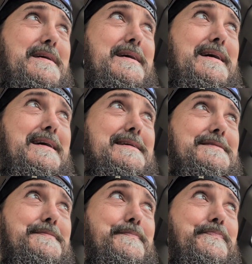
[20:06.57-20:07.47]
A
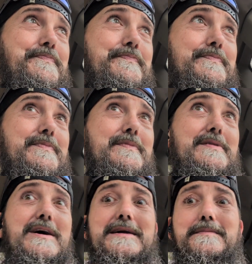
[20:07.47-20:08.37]

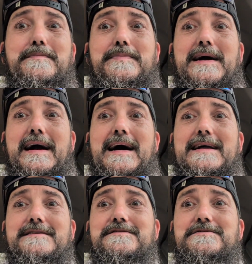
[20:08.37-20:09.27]
lot of big
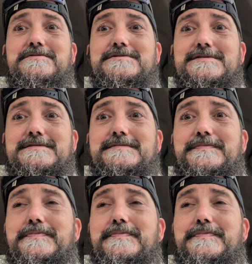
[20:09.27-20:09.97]
attitudes and,